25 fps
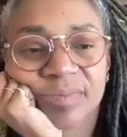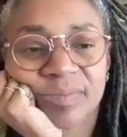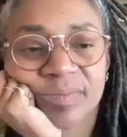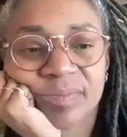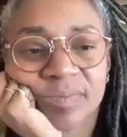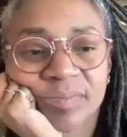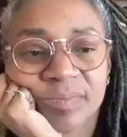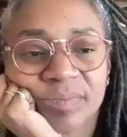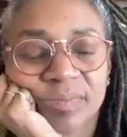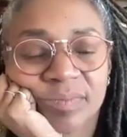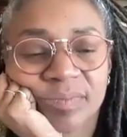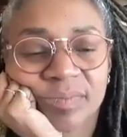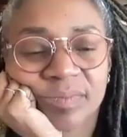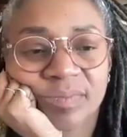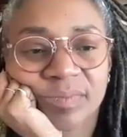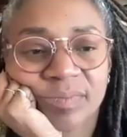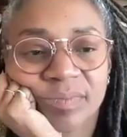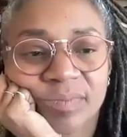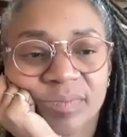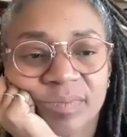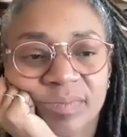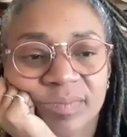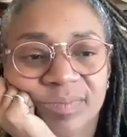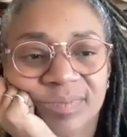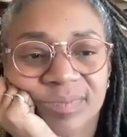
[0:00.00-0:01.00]

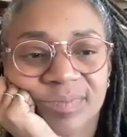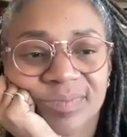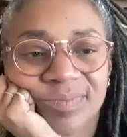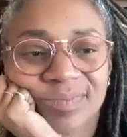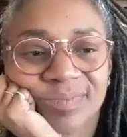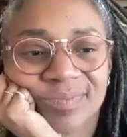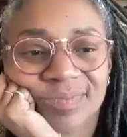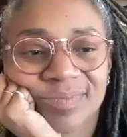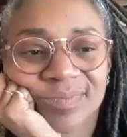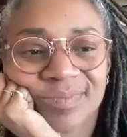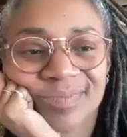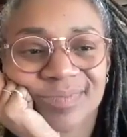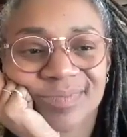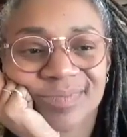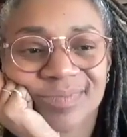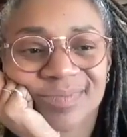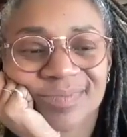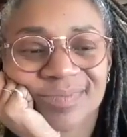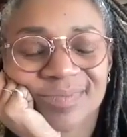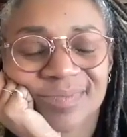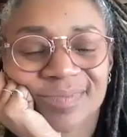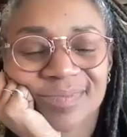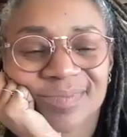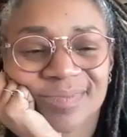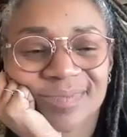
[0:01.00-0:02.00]

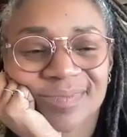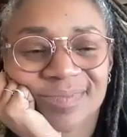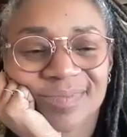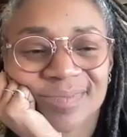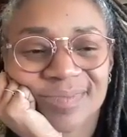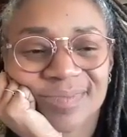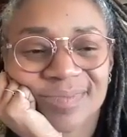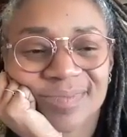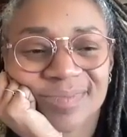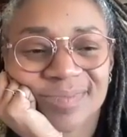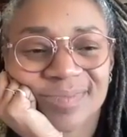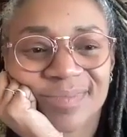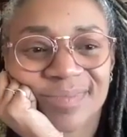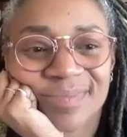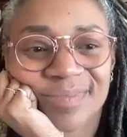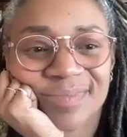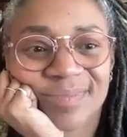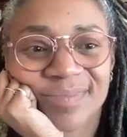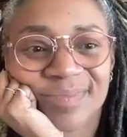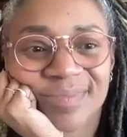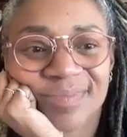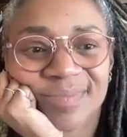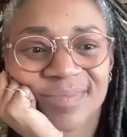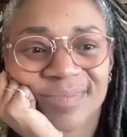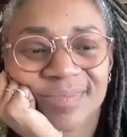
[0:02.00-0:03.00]

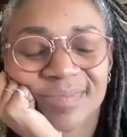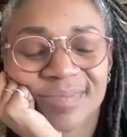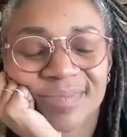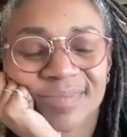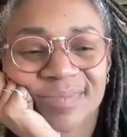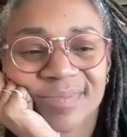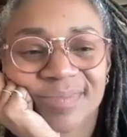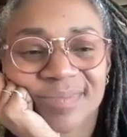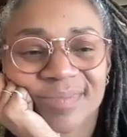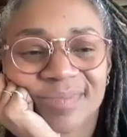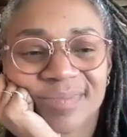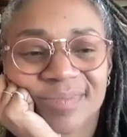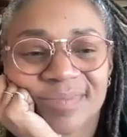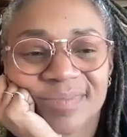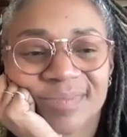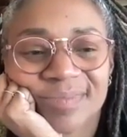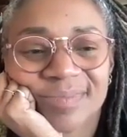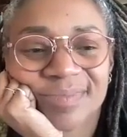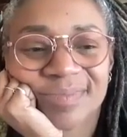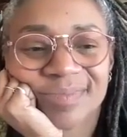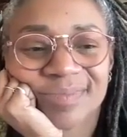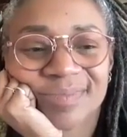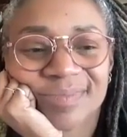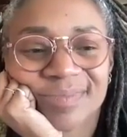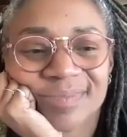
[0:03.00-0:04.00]

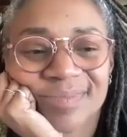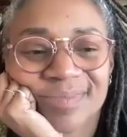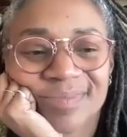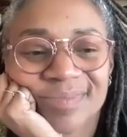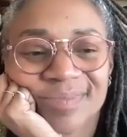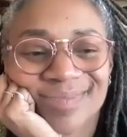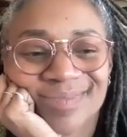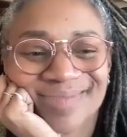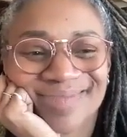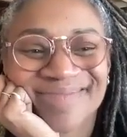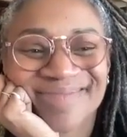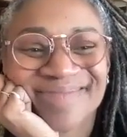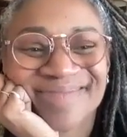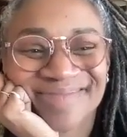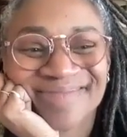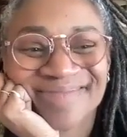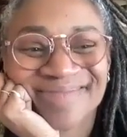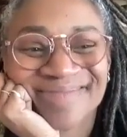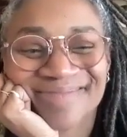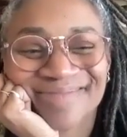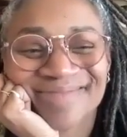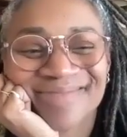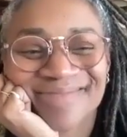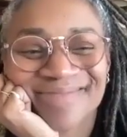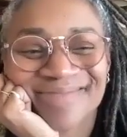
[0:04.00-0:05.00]

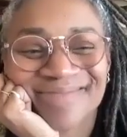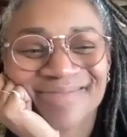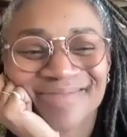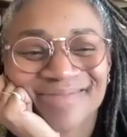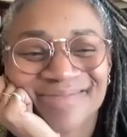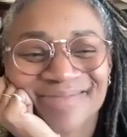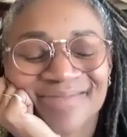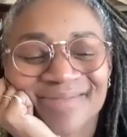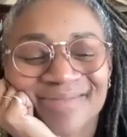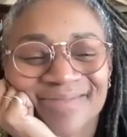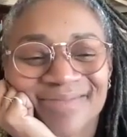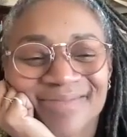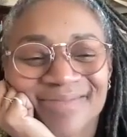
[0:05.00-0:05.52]
This person isn't speaking.